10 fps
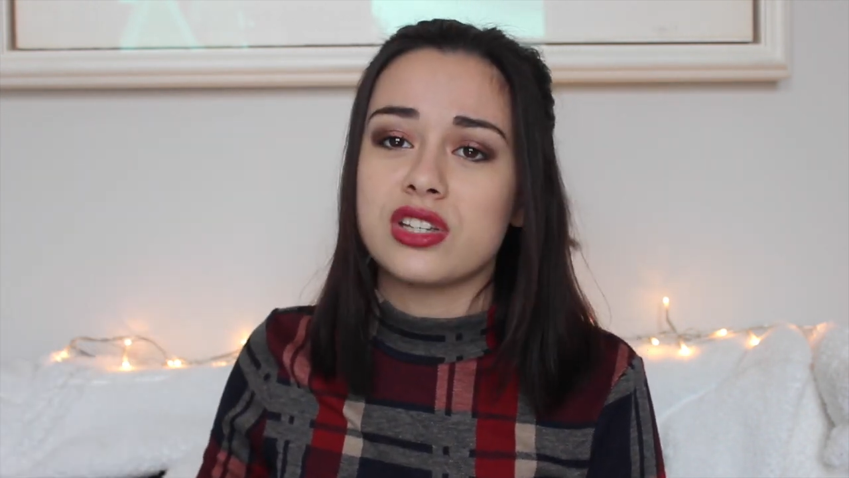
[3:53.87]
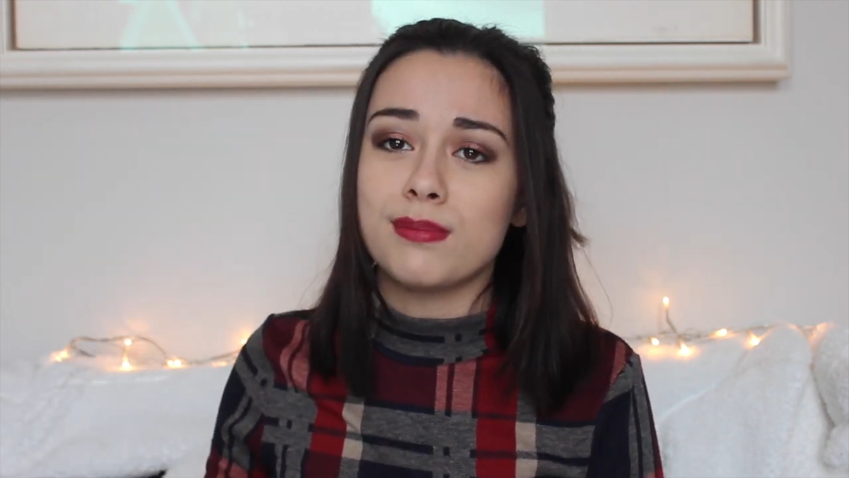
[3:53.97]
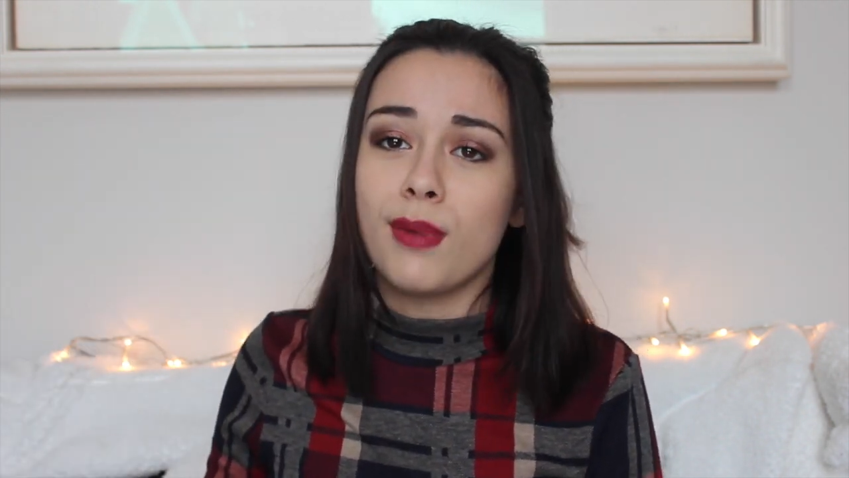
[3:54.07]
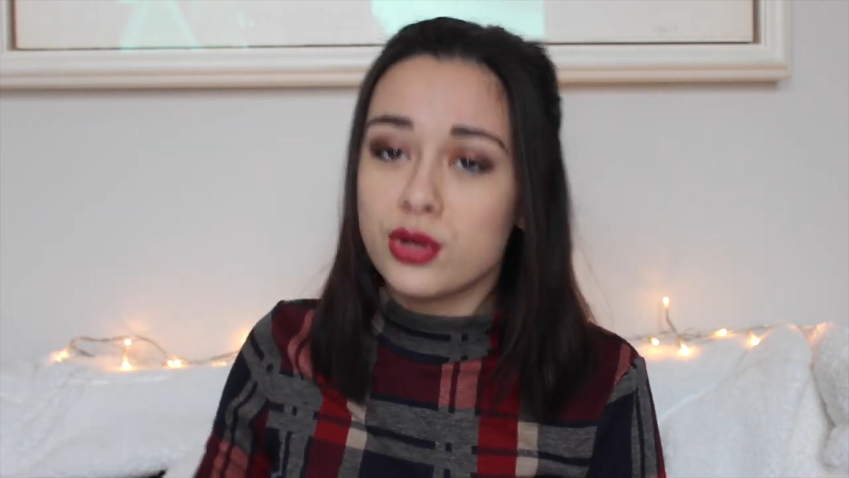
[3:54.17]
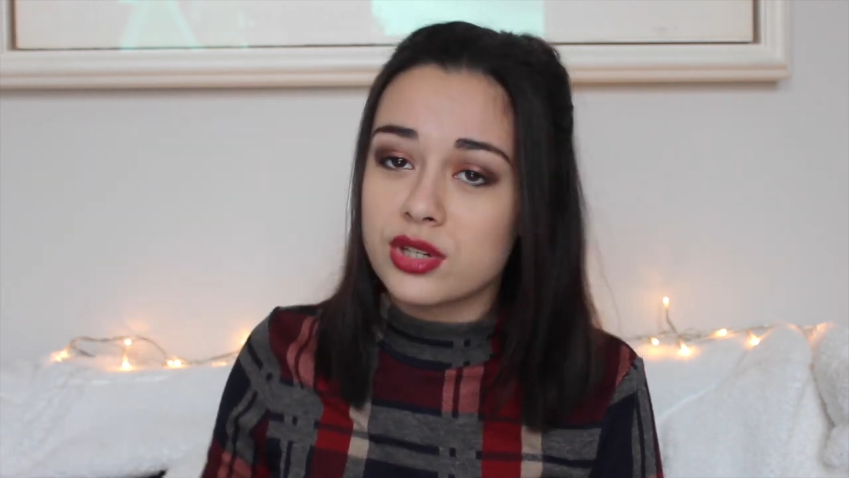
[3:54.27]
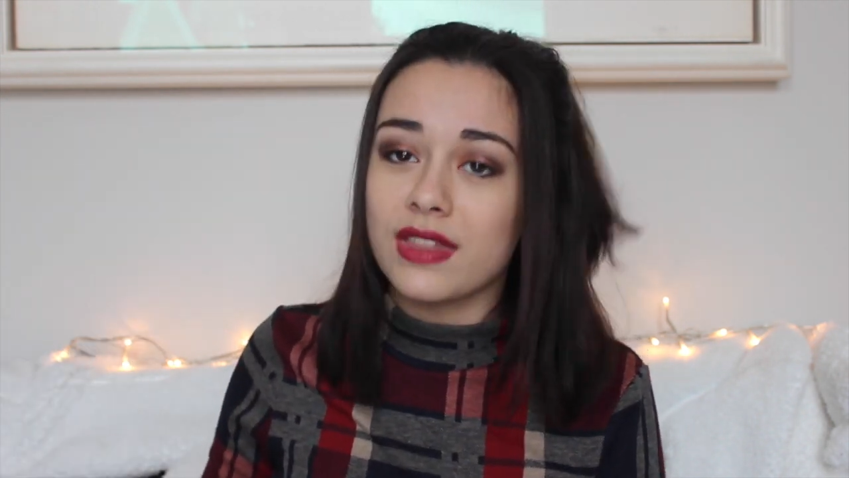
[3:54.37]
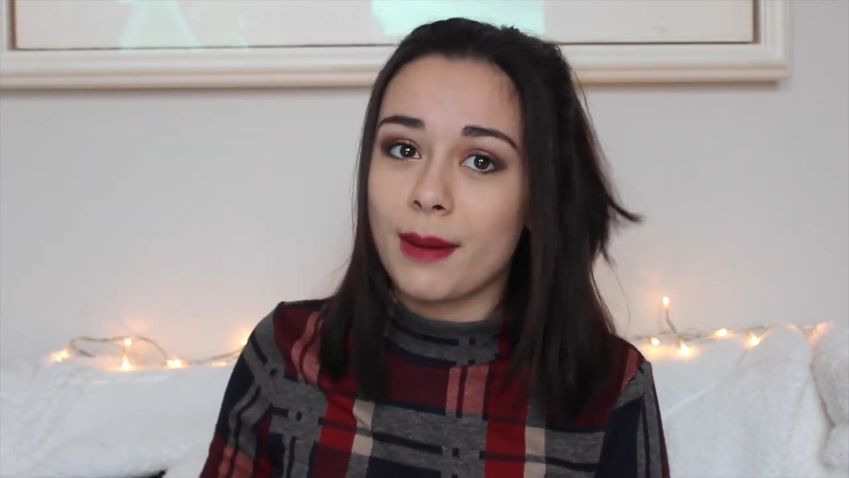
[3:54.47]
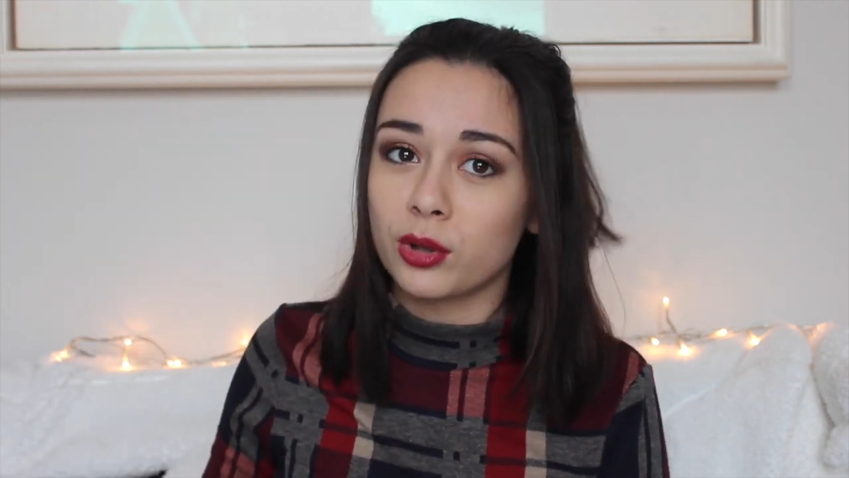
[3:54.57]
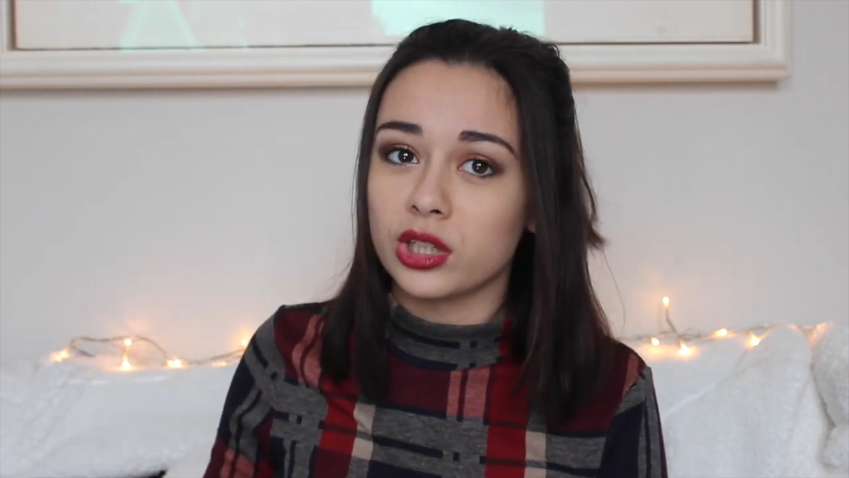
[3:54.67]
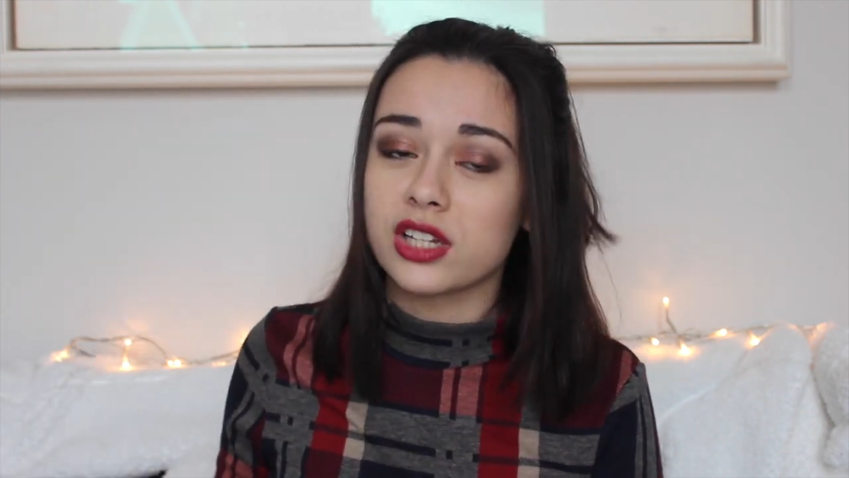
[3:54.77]
is most of
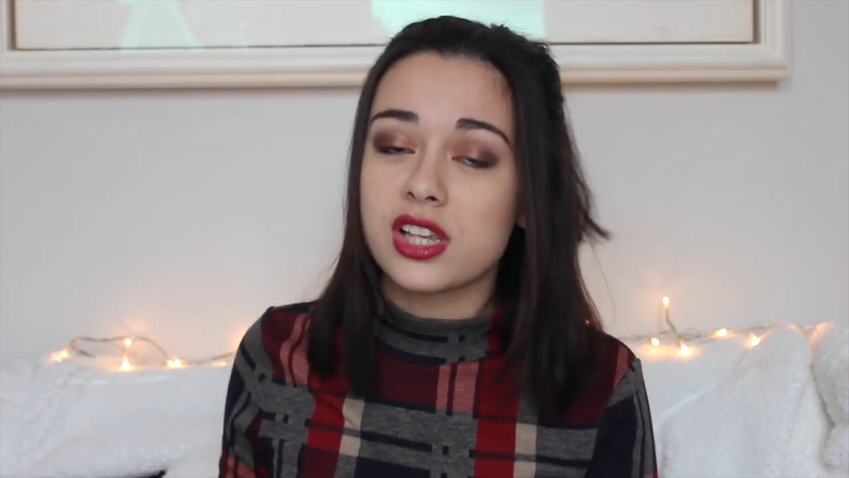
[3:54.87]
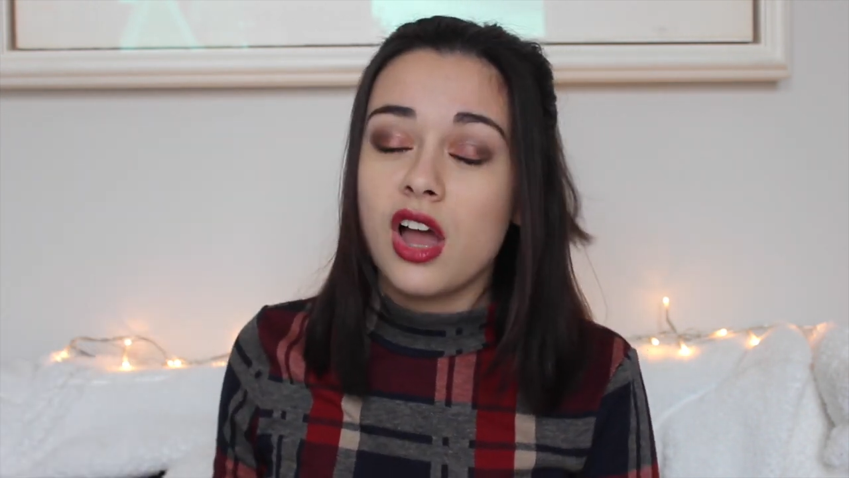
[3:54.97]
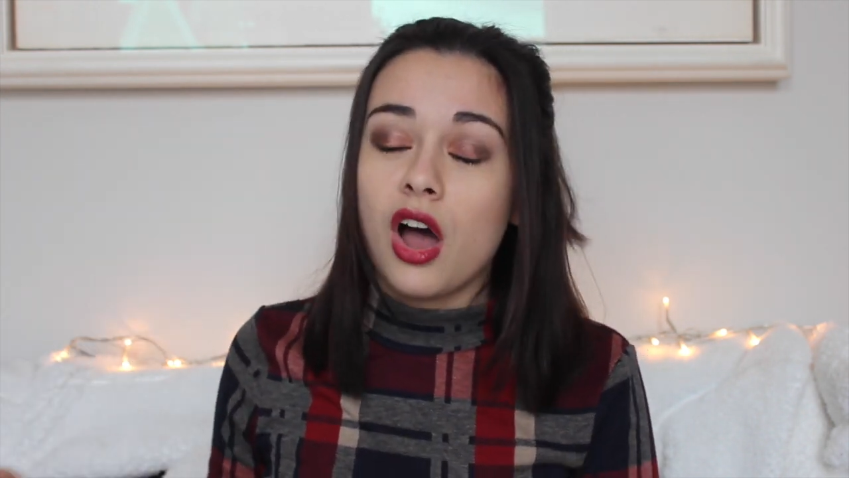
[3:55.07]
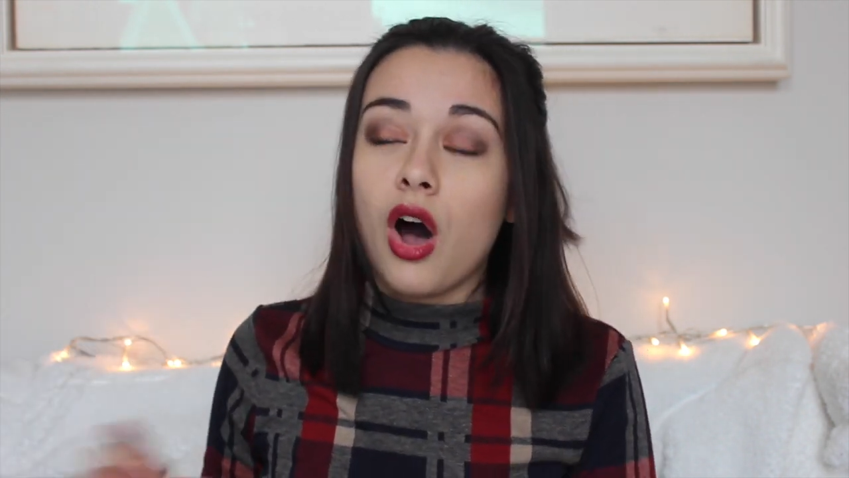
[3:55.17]
their products